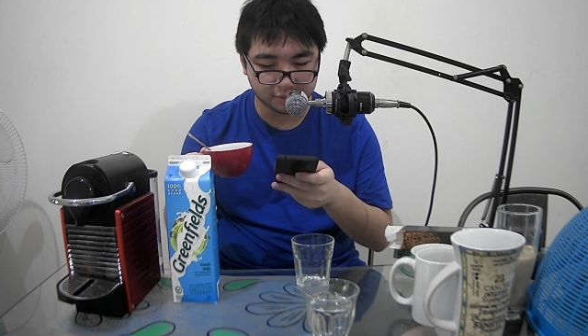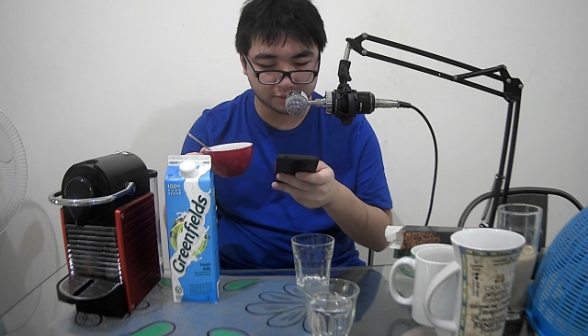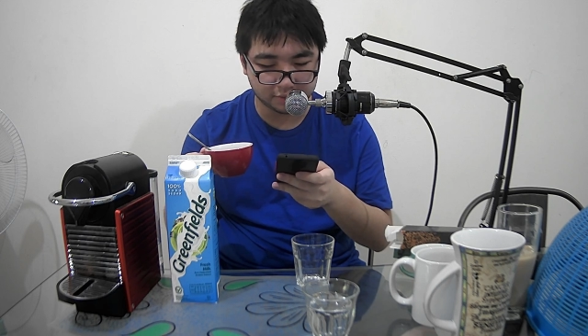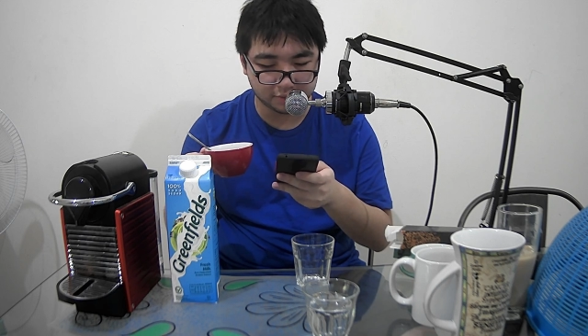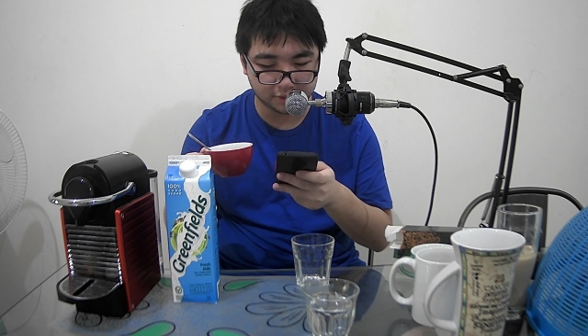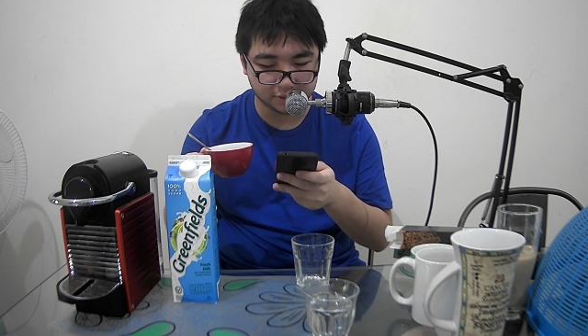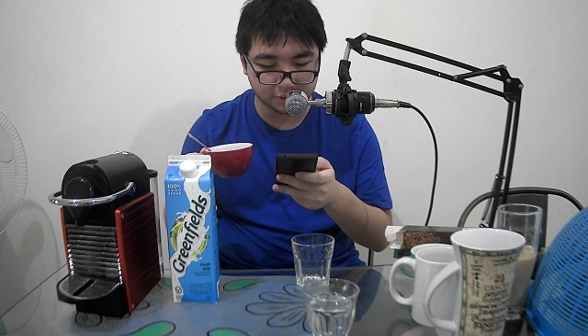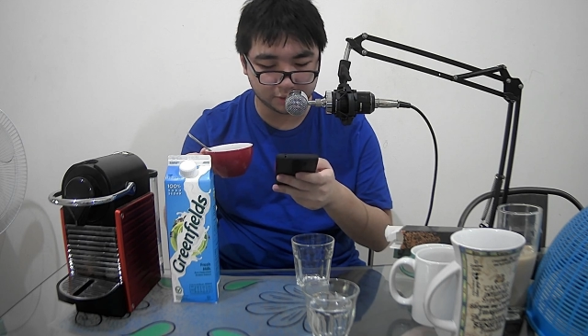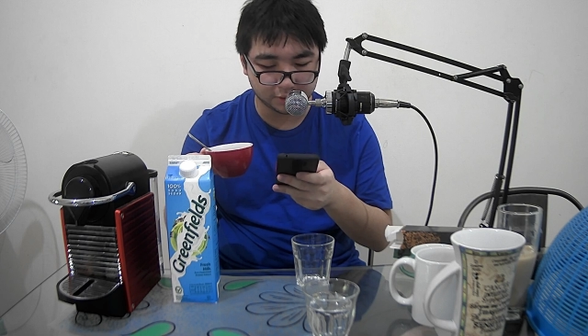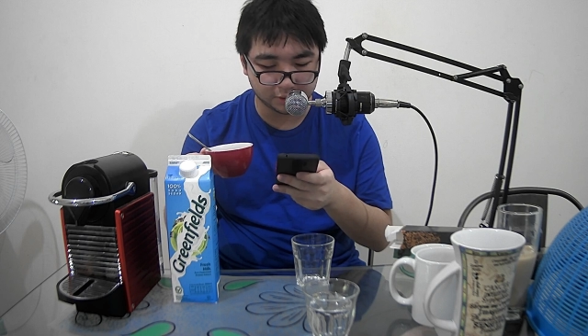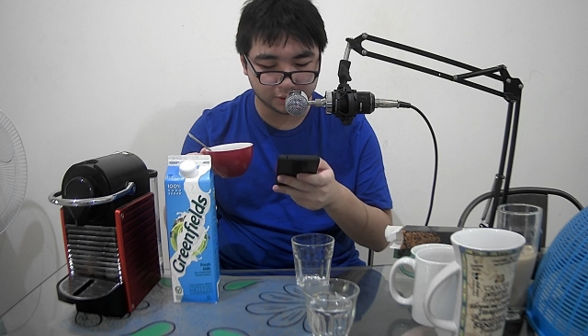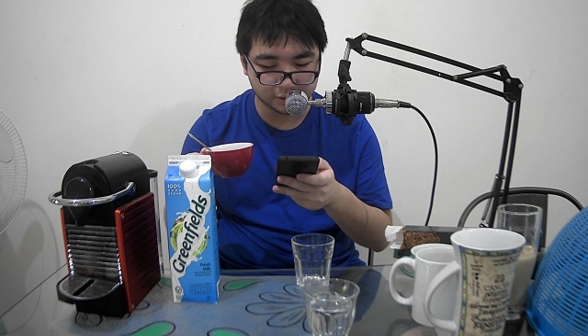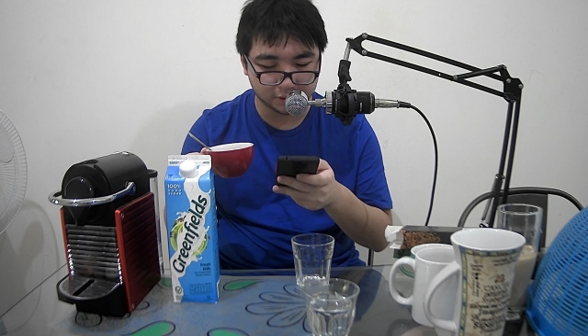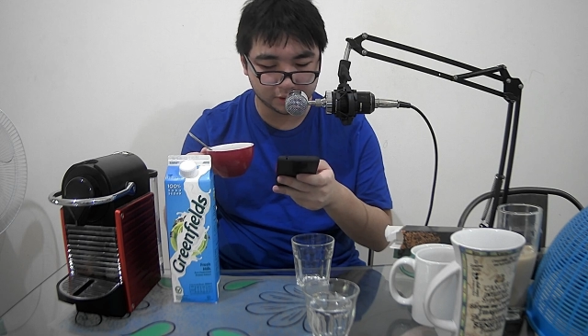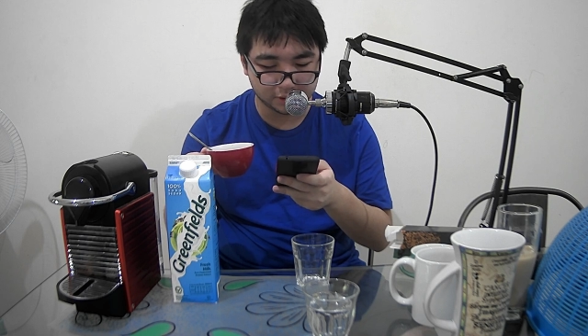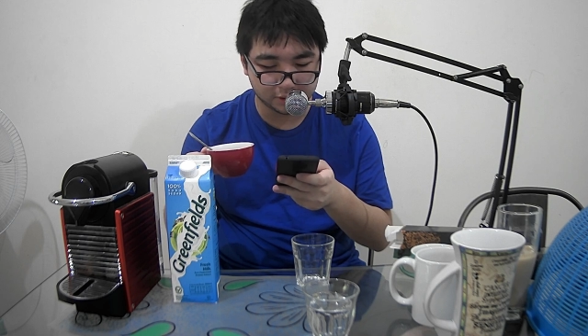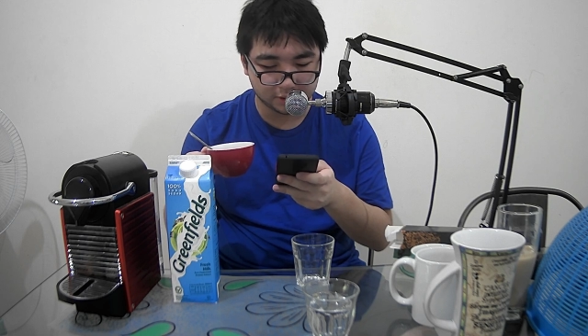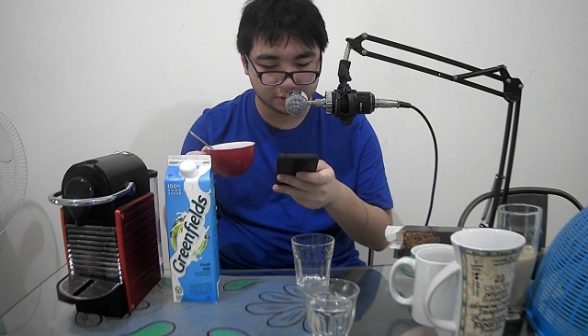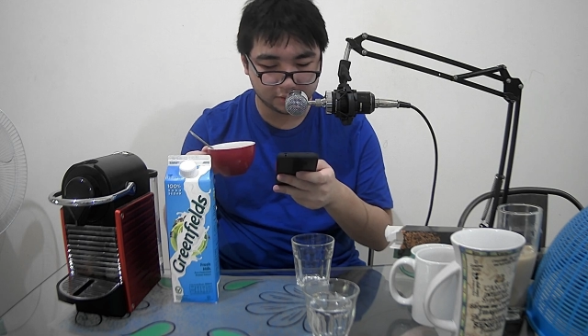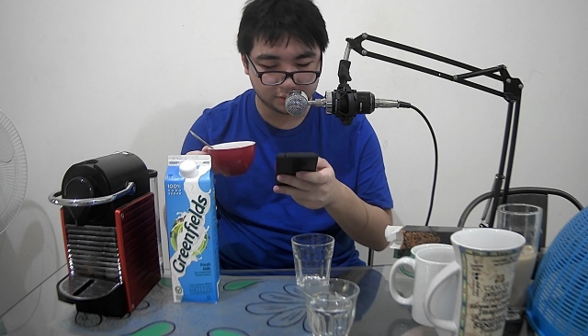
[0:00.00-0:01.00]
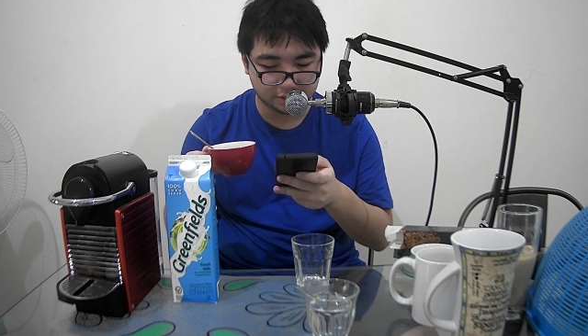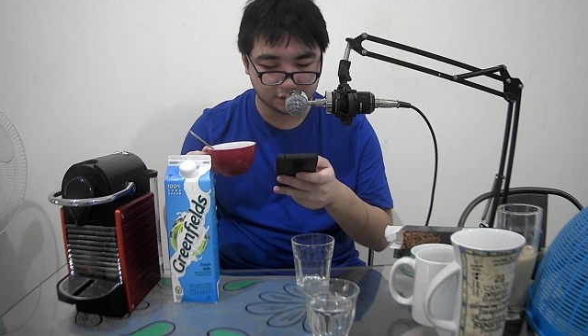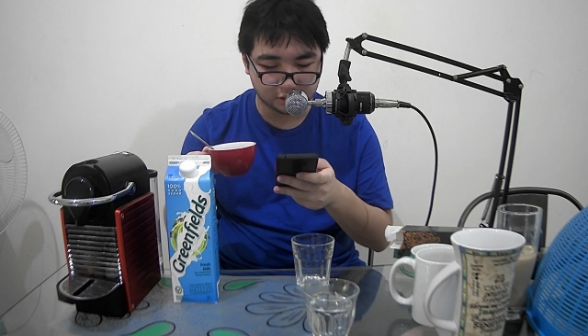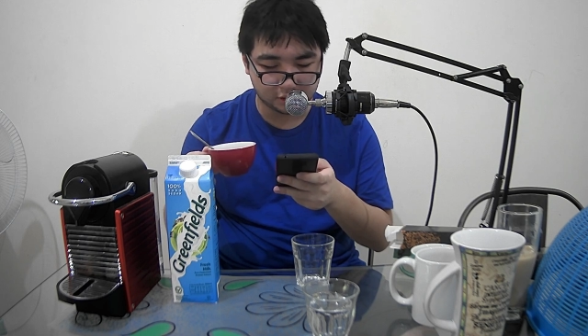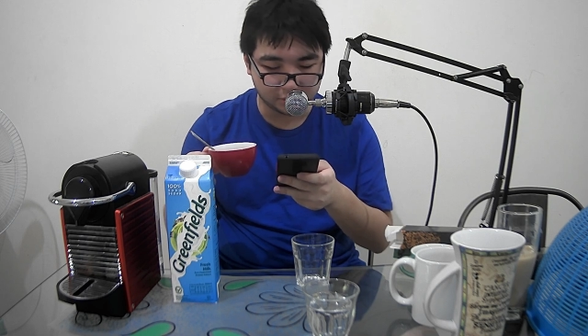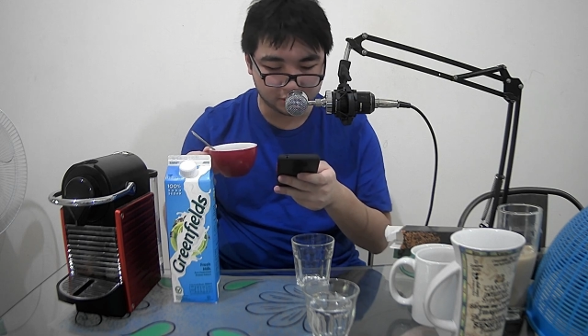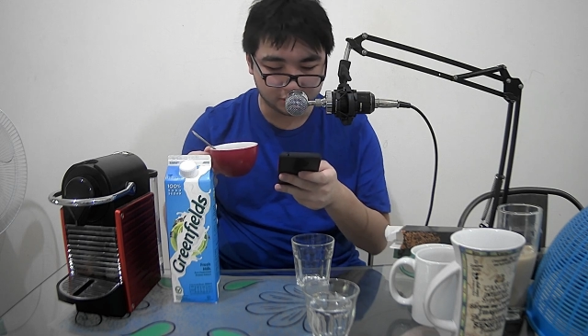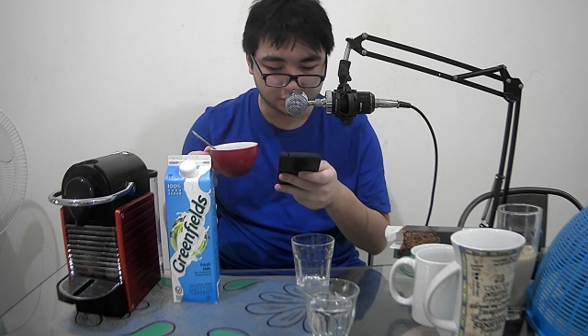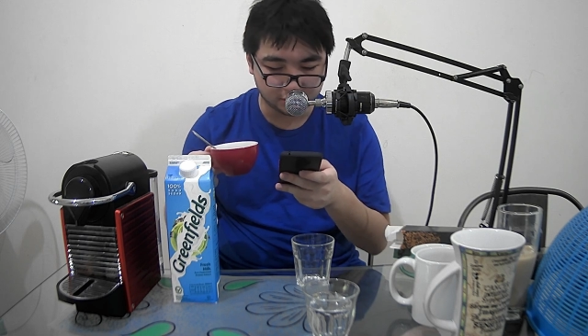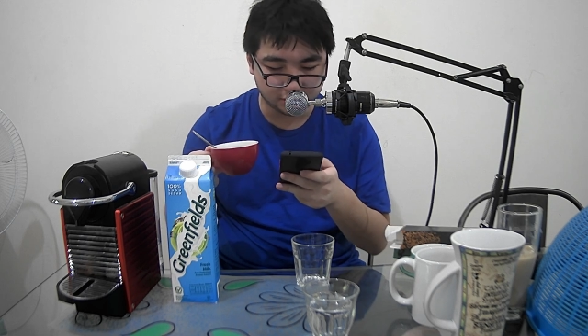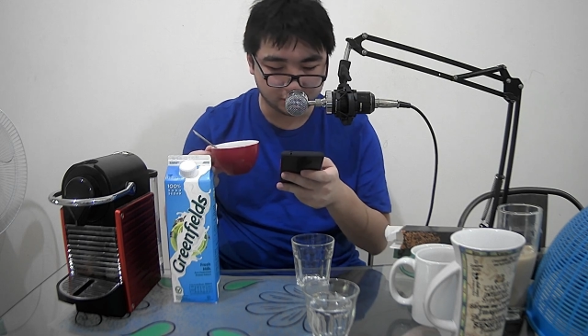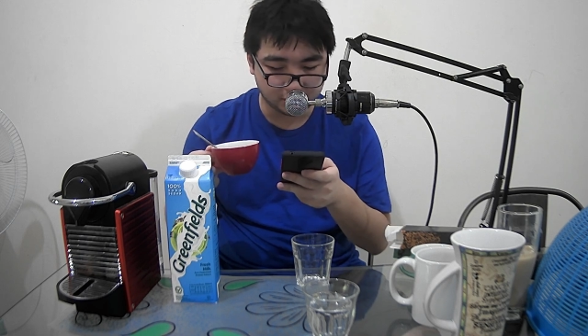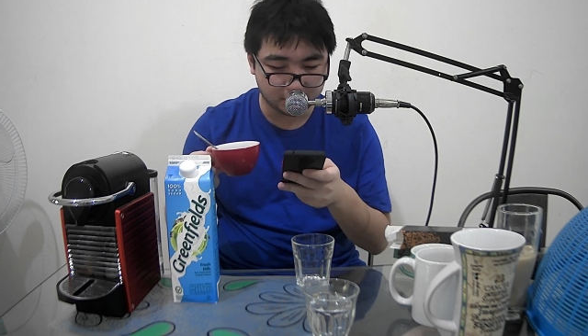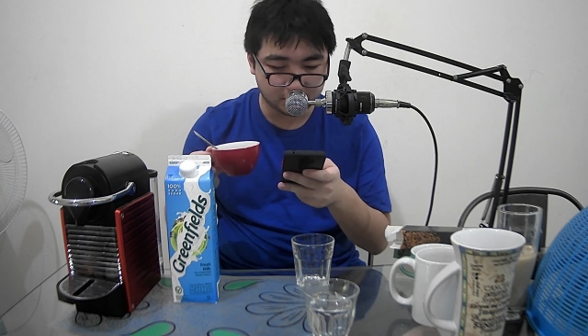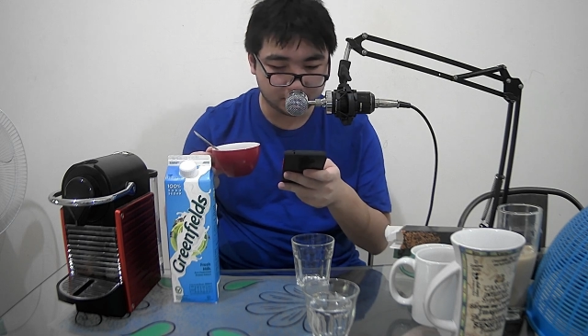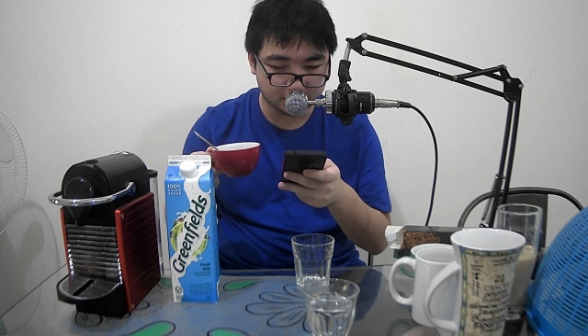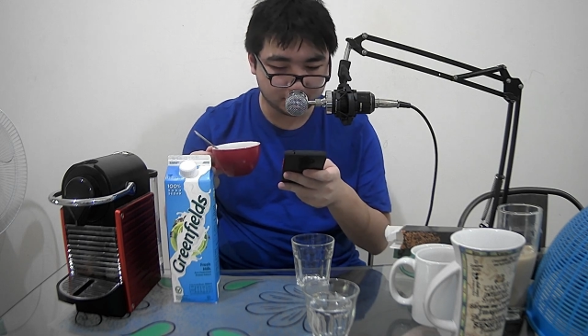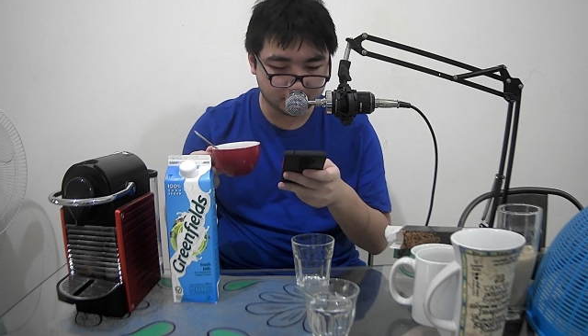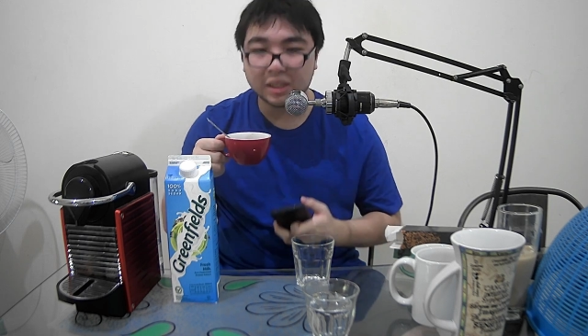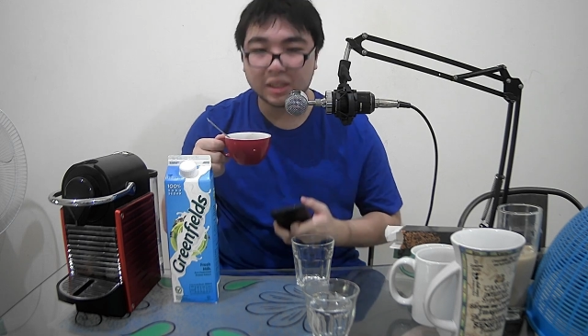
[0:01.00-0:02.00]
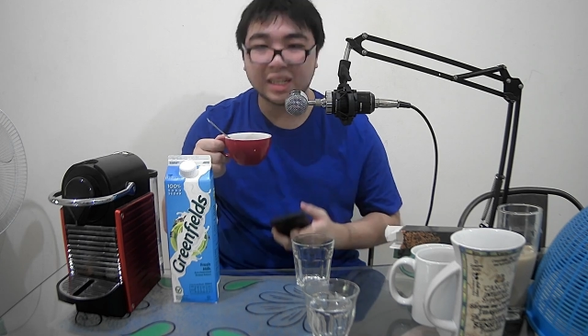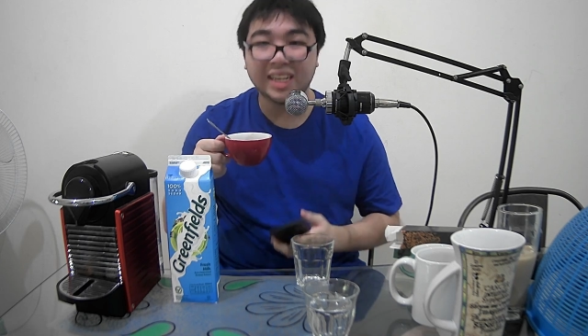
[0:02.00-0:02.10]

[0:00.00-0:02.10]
so sorry about that, guys.